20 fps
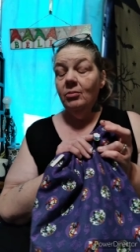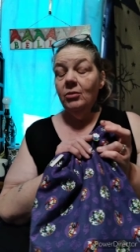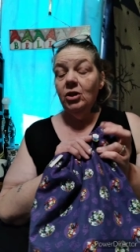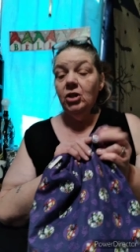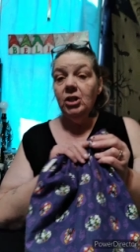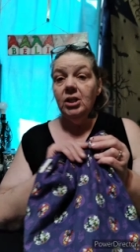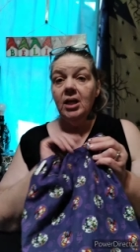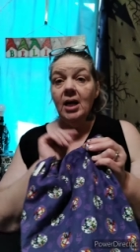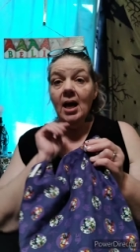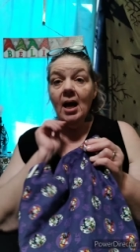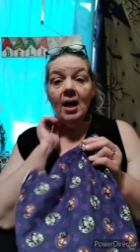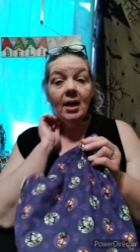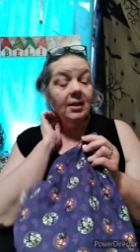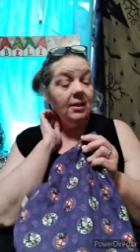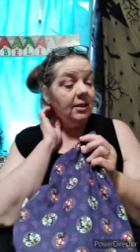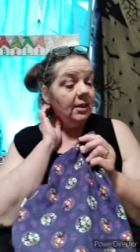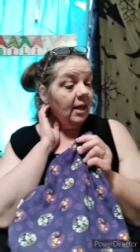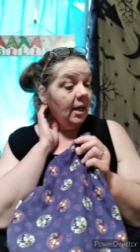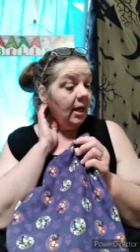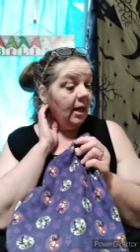She
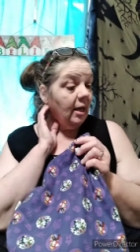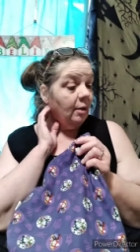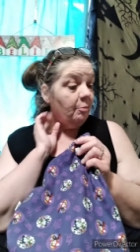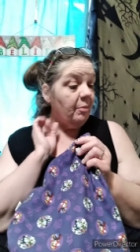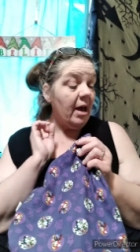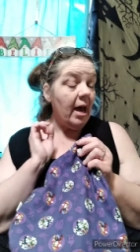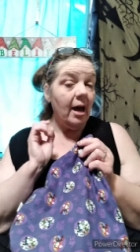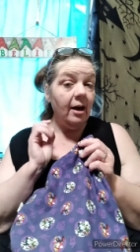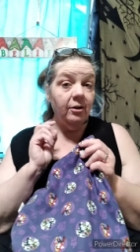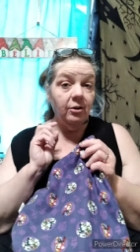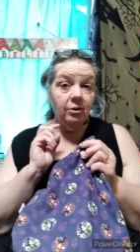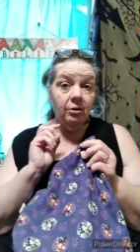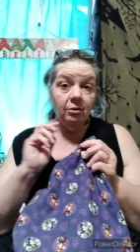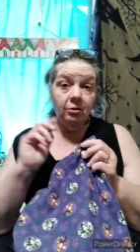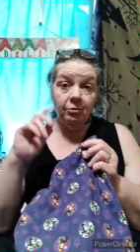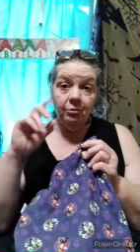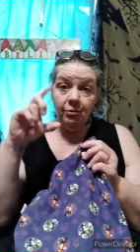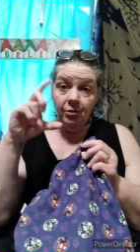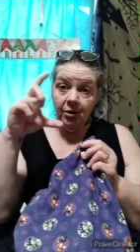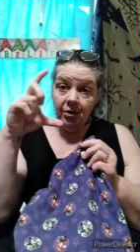has a
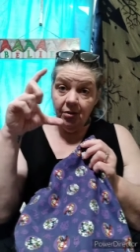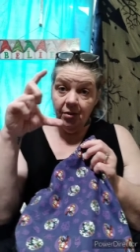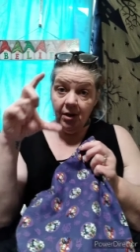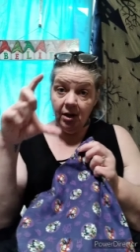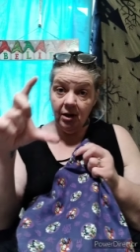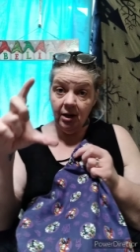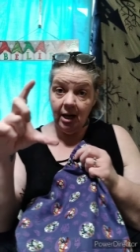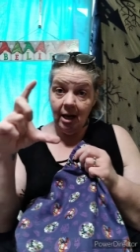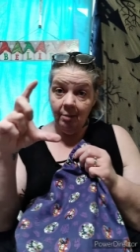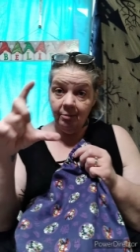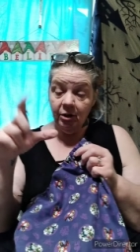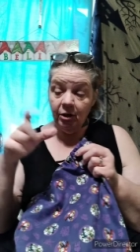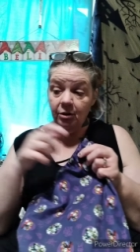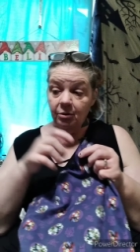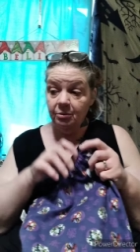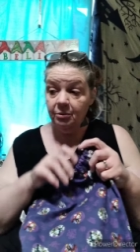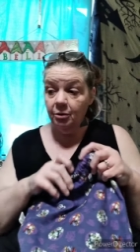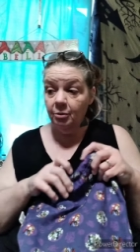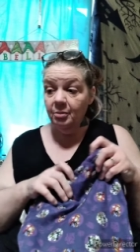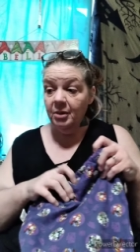pattern for the
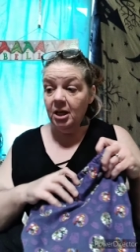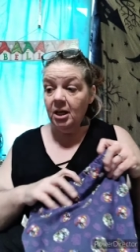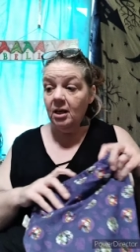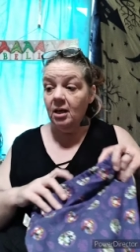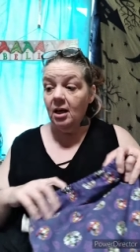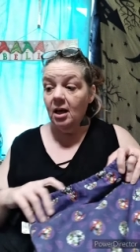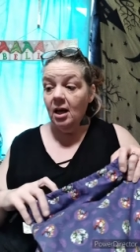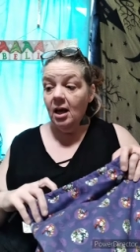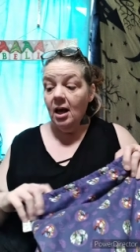amigurumi,